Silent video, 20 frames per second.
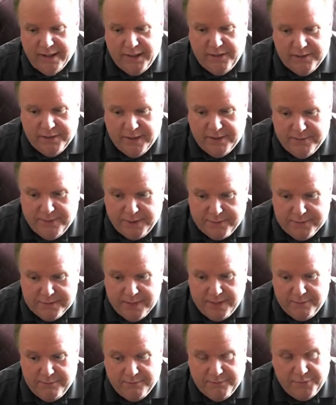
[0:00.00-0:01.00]
He'll give up
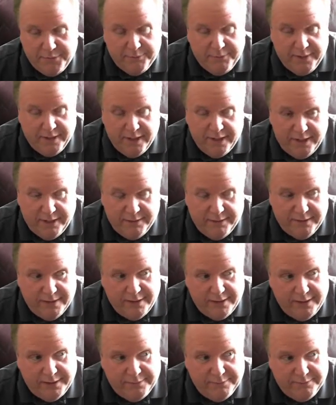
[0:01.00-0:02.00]
something for me, and
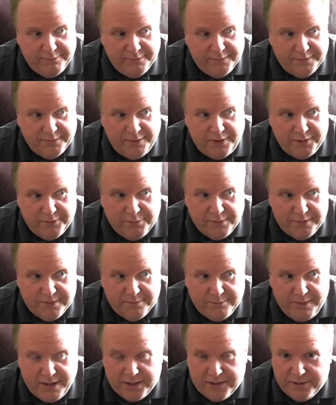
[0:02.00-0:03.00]
as long as we
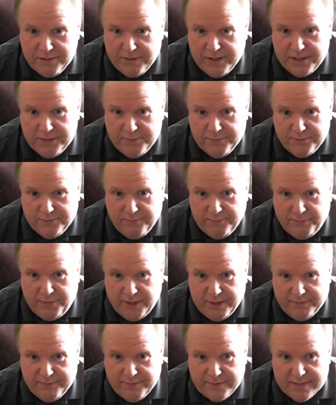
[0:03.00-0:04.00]
make sure each
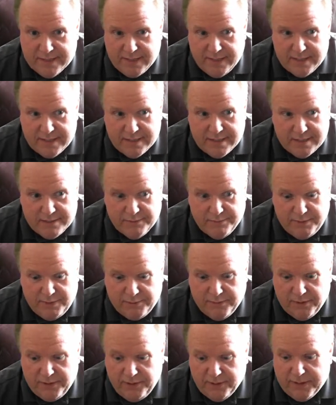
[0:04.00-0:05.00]
one of us gets
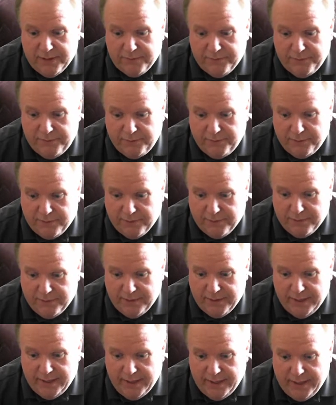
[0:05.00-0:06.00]
what we're looking for,
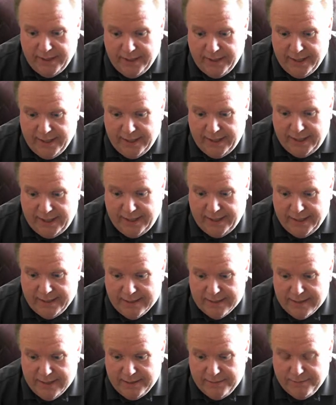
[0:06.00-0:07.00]

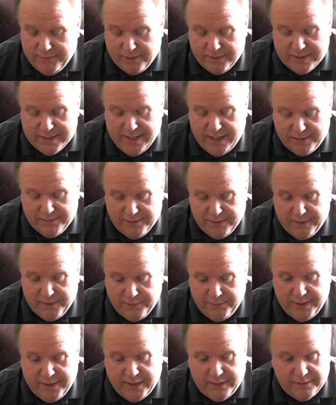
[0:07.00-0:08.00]
it works out
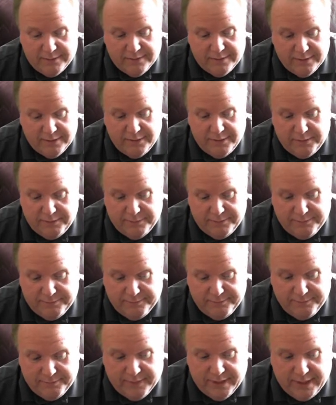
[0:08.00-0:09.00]
really well. So,
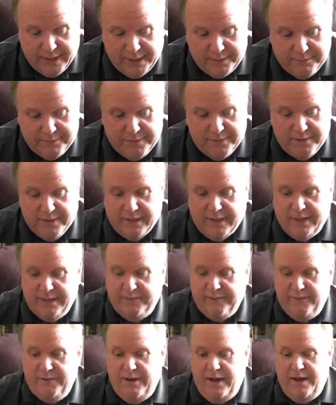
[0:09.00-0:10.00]

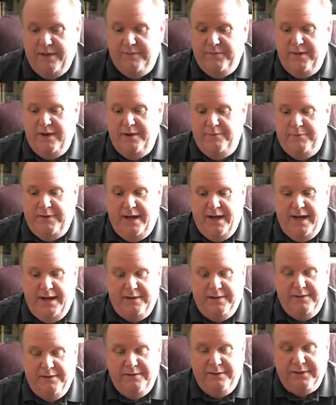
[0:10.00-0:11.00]
if anybody
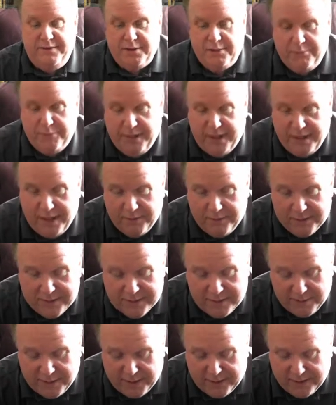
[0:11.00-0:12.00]
out there that's competing
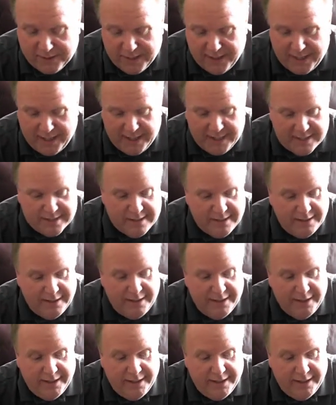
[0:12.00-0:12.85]
with some other guys,